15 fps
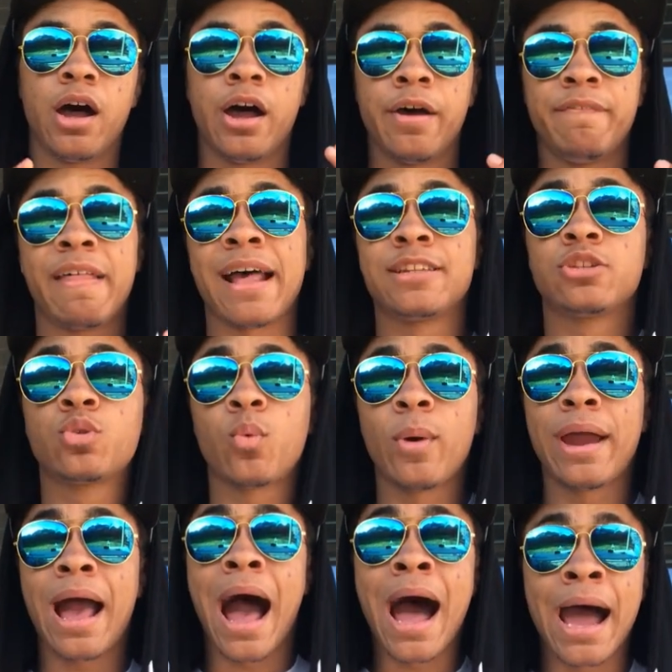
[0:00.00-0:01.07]
That's the
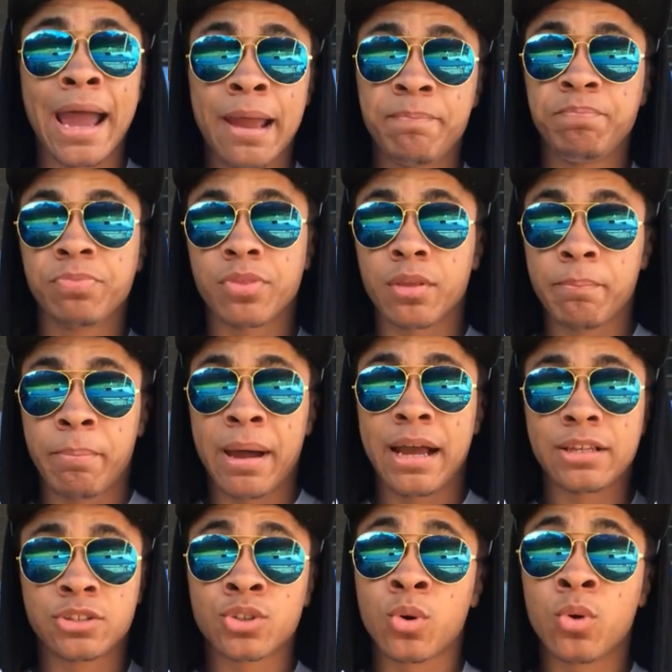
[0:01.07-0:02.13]
way I
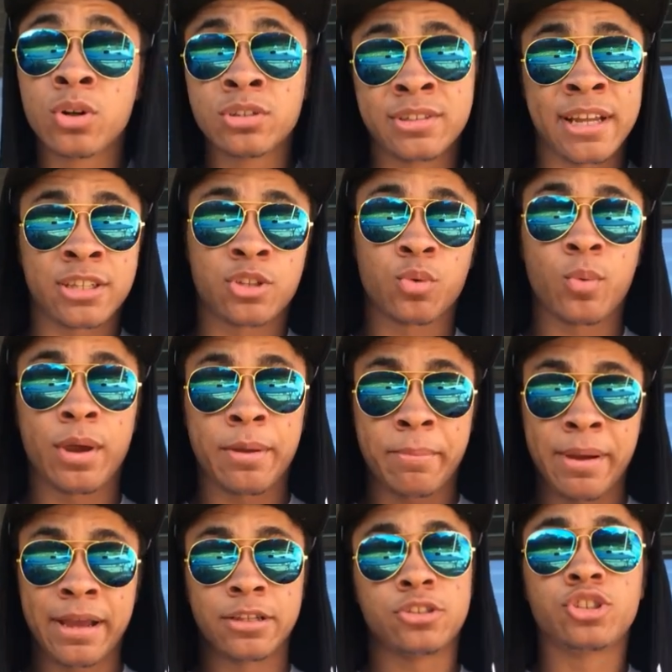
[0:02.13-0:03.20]
buy swords, that's the
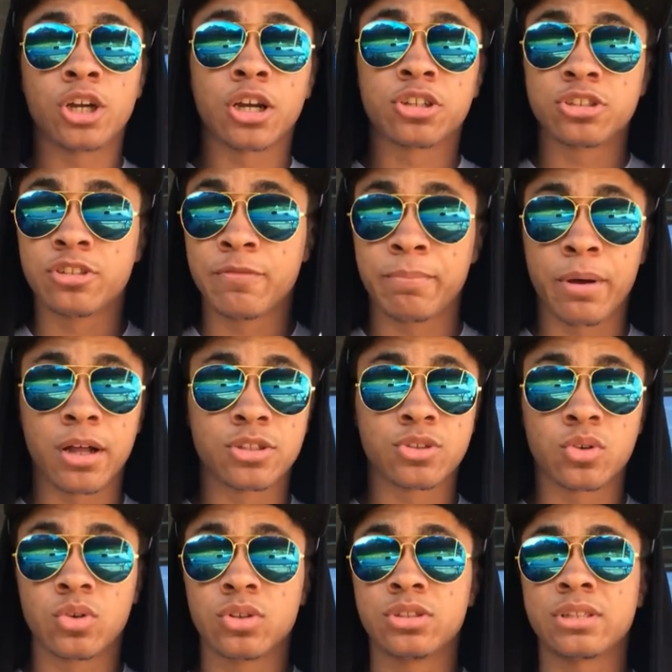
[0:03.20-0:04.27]
way my instructors have
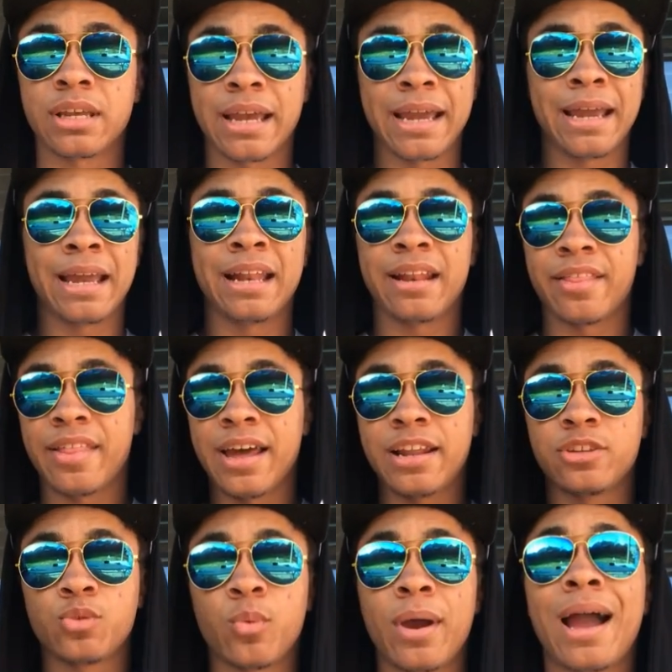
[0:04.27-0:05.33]
bought swords, and
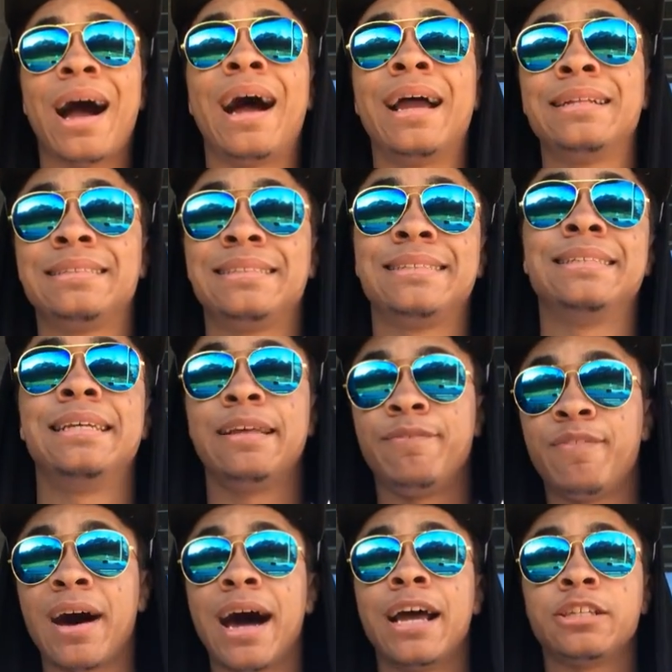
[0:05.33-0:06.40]
that is the way I
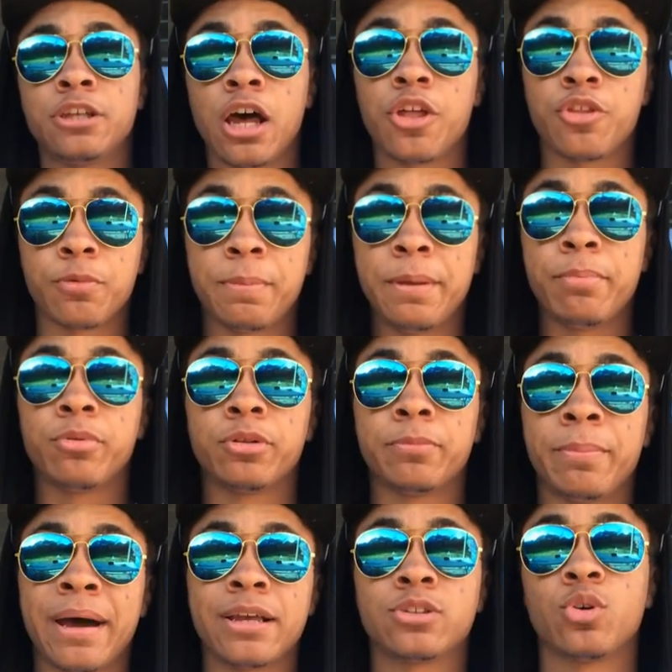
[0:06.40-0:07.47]
advise other people
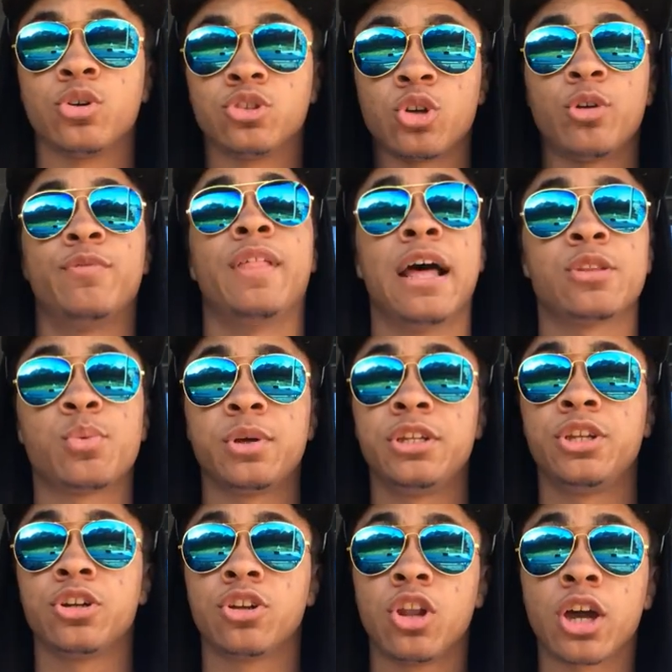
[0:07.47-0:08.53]
to buy swords. So if that's
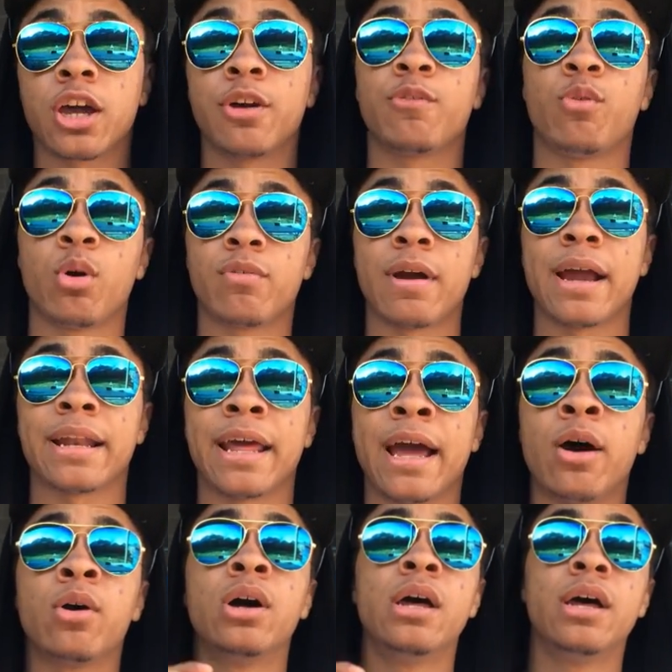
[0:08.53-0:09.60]
what you're looking for right
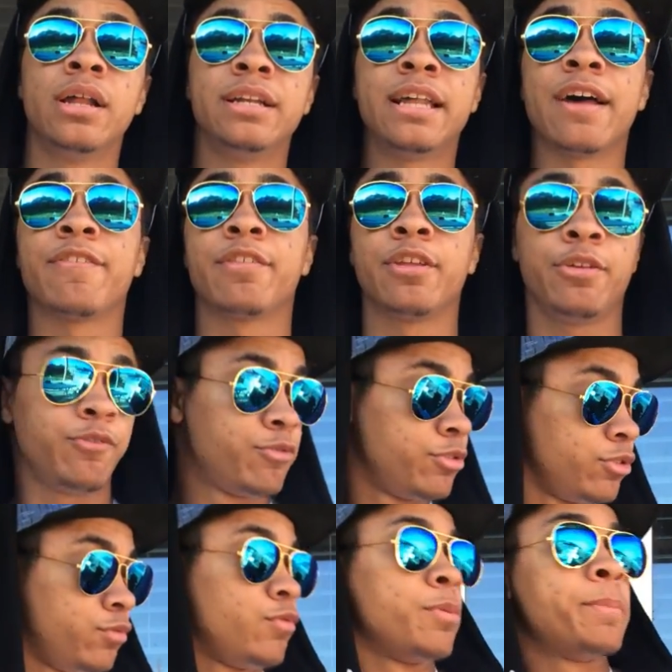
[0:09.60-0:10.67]
now, definitely
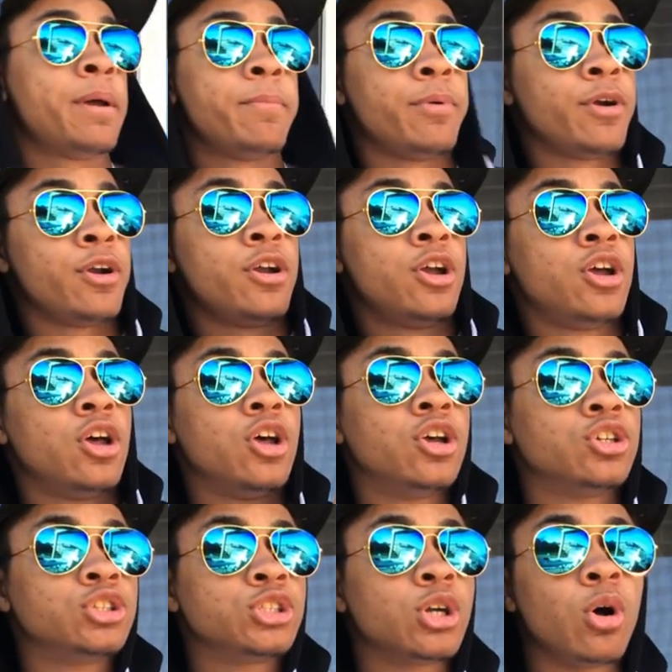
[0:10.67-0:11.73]
remember
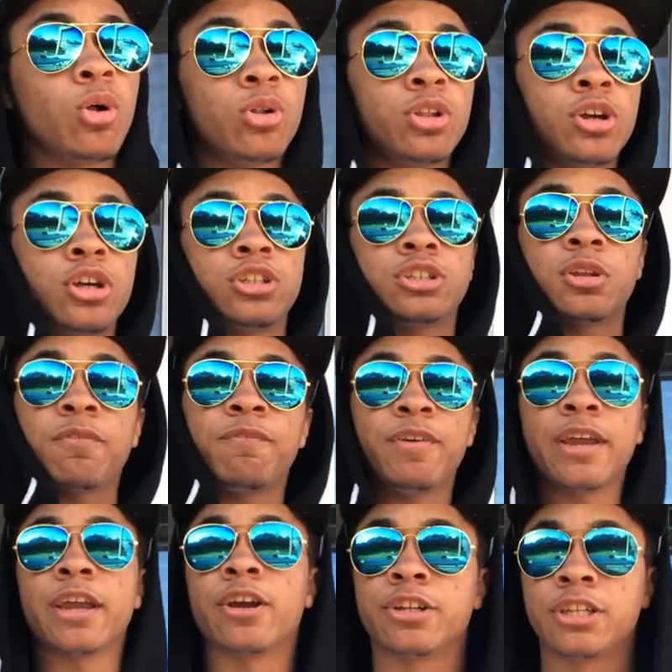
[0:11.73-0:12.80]
shoulder to
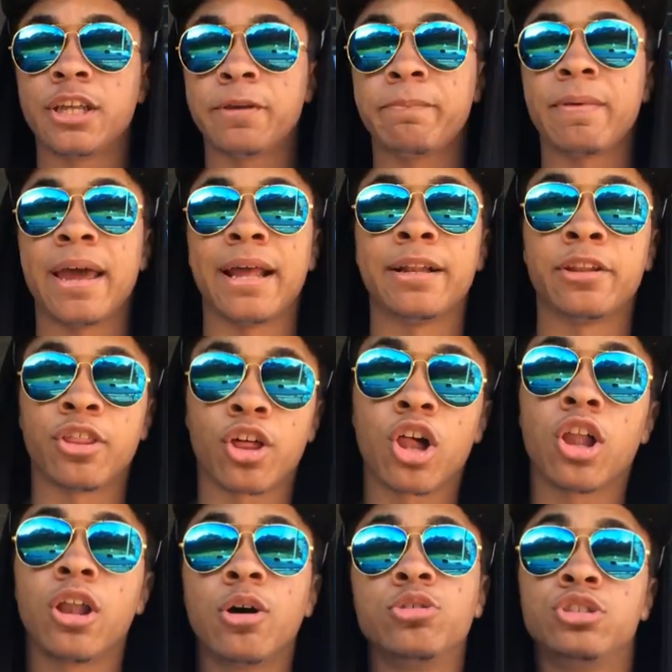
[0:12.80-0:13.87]
fingertip and the
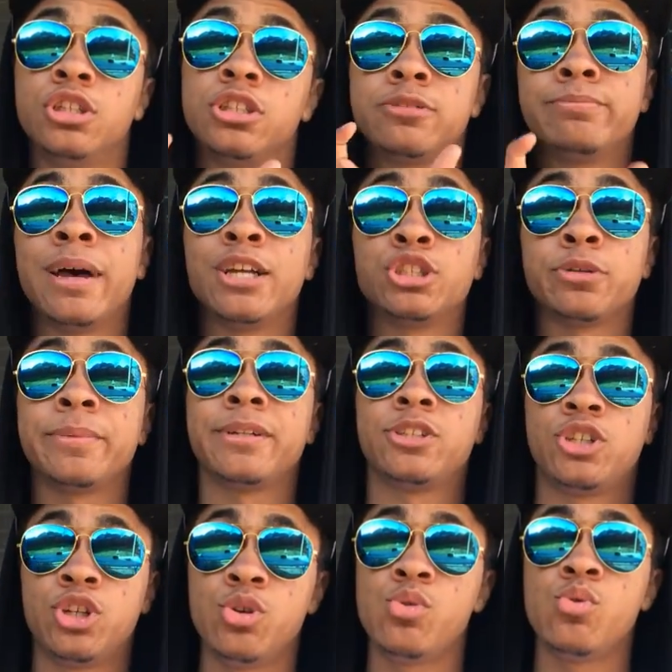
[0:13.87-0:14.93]
closest
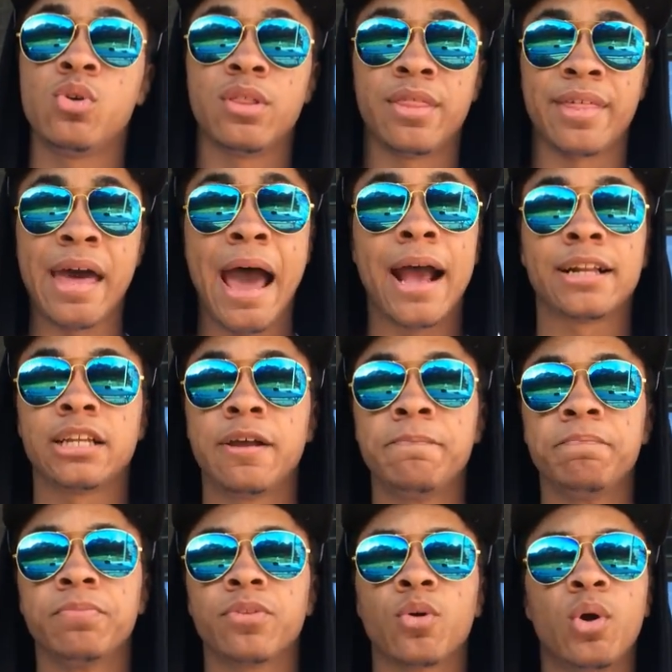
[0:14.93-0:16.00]
measurement to that.
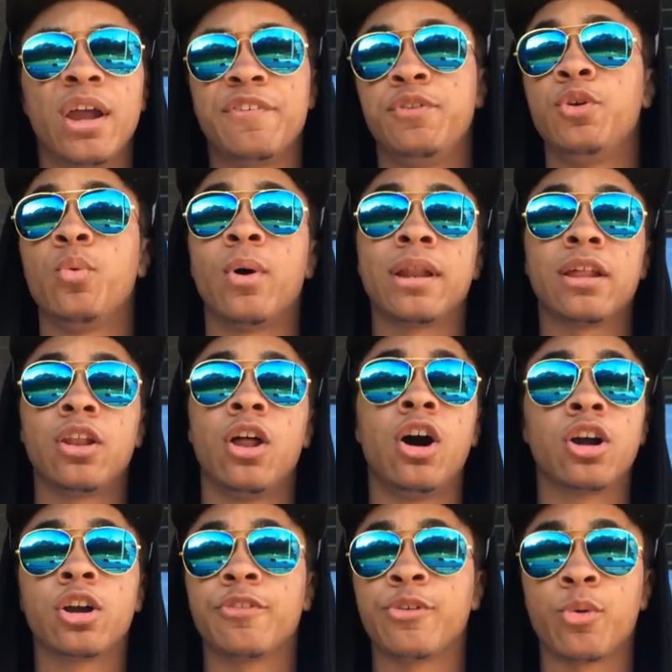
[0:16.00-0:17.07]
If you want it
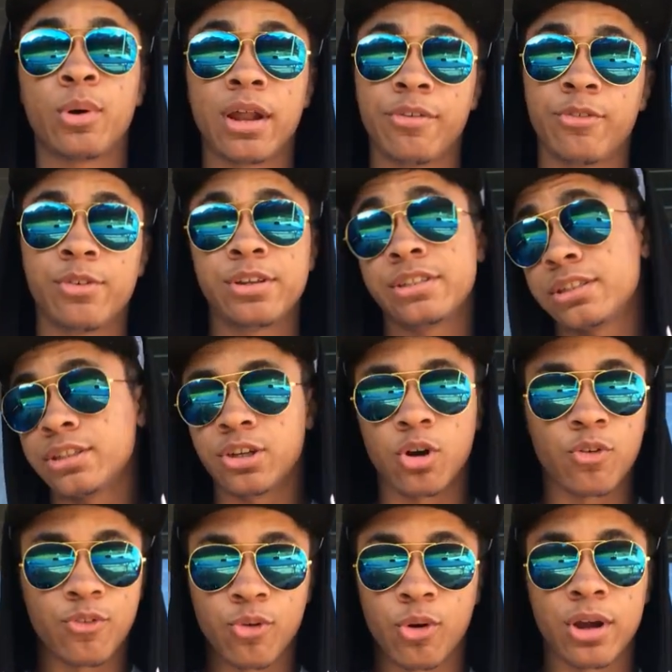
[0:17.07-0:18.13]
longer for whatever reason,
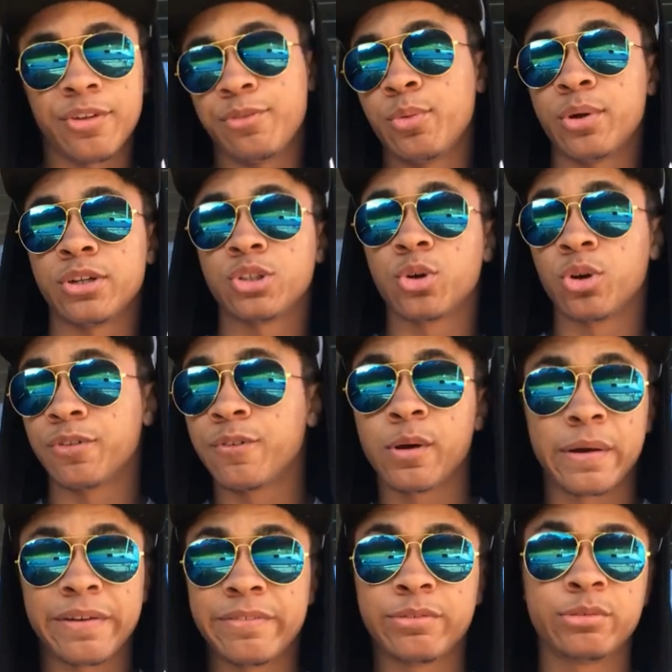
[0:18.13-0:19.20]
go for it. If you want it shorter
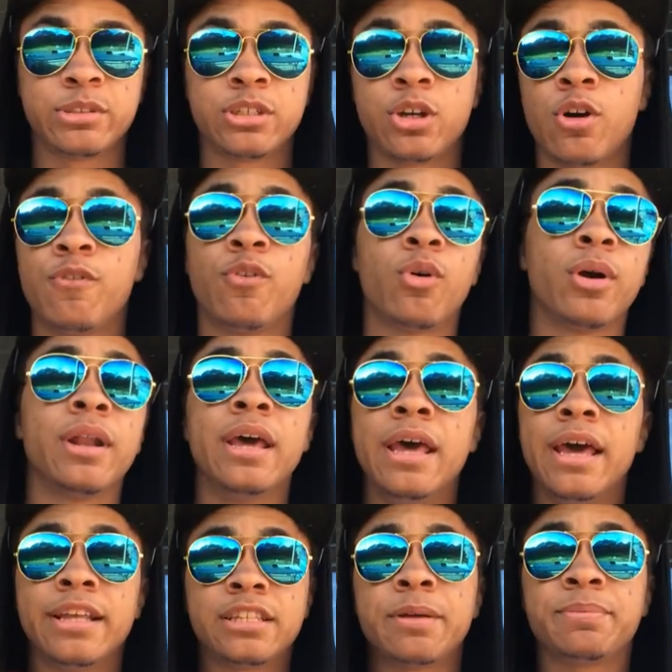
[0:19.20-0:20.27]
for whatever reason, go for it.
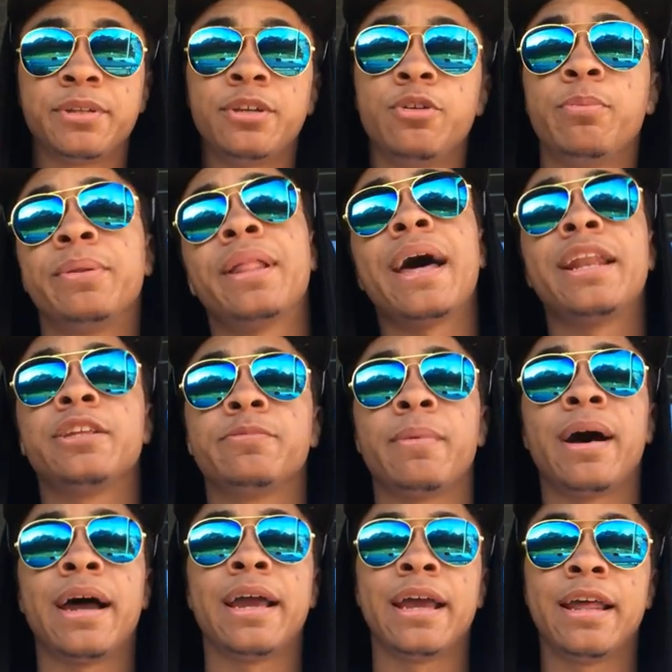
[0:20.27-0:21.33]
It's up to you, but that is
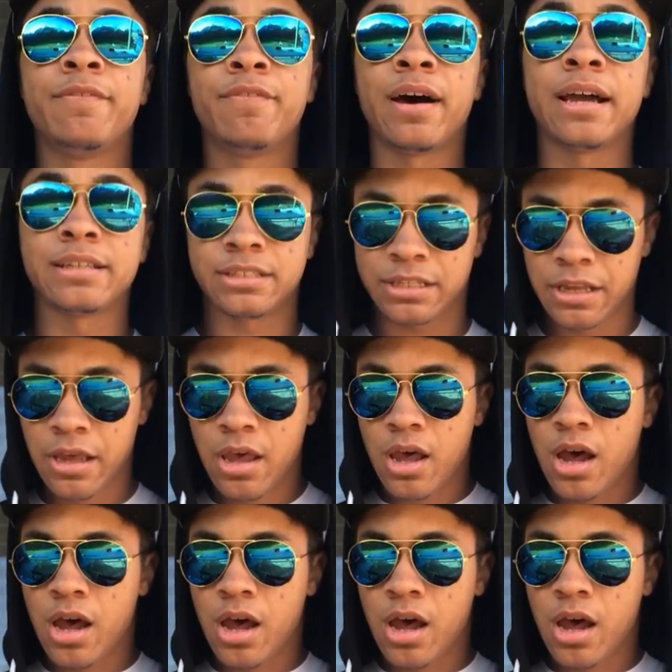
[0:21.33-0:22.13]
my advice.